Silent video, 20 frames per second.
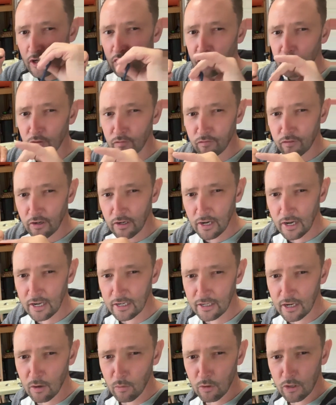Don't
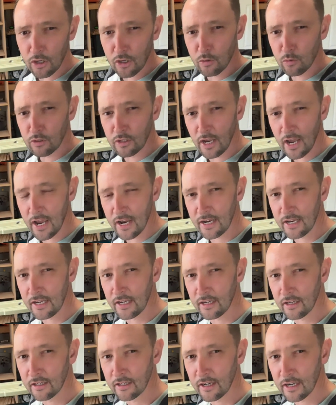forget. How are you,
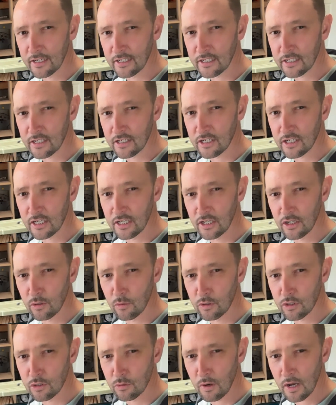Danny? Nice to see
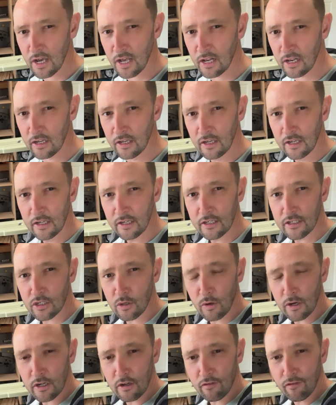you as well. There's
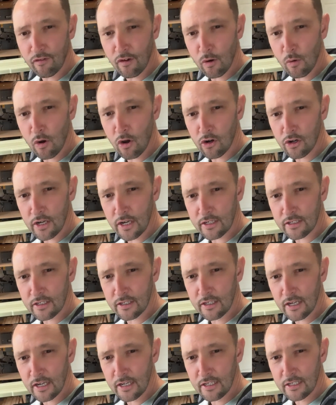quite a few on here
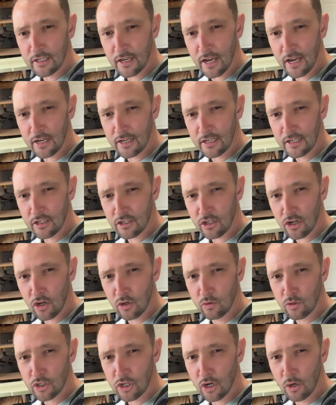today, Danny. There's
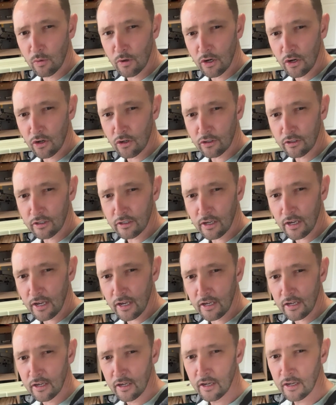loads going on
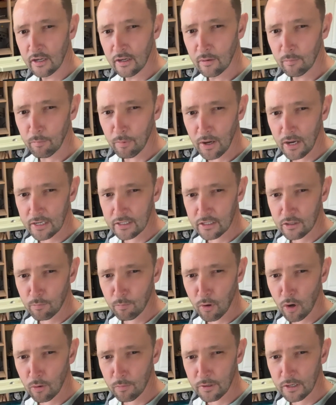today. But you're
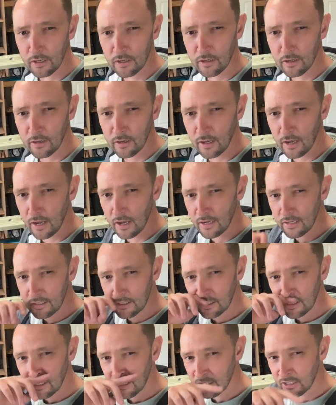probably going to
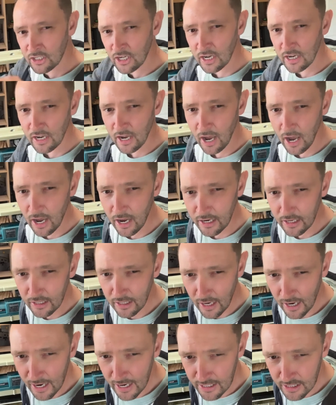say hi.
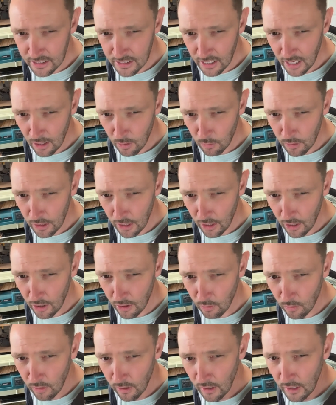Yes. How are
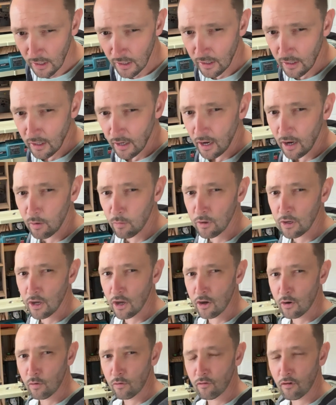you? How are
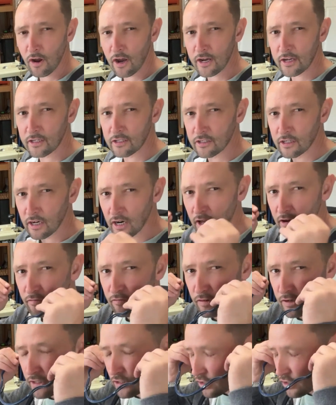you? Right. Lovely.